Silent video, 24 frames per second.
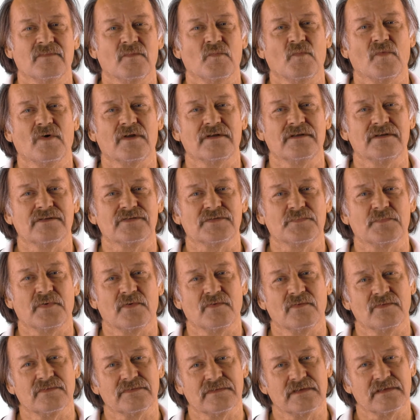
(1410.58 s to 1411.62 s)
What do you
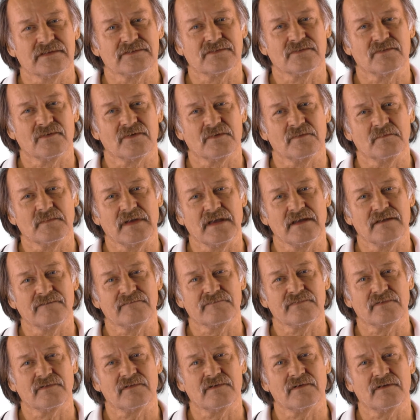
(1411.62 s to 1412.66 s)
suppose that's going to make
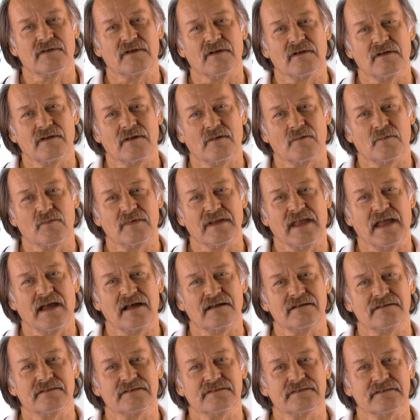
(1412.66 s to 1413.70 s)
for a
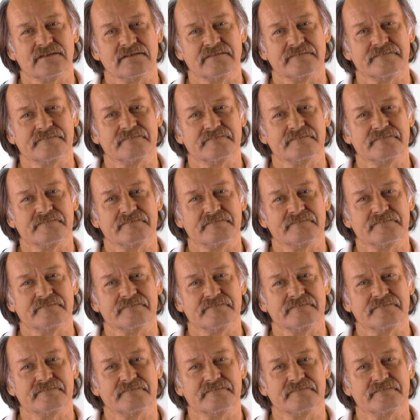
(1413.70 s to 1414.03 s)
reality?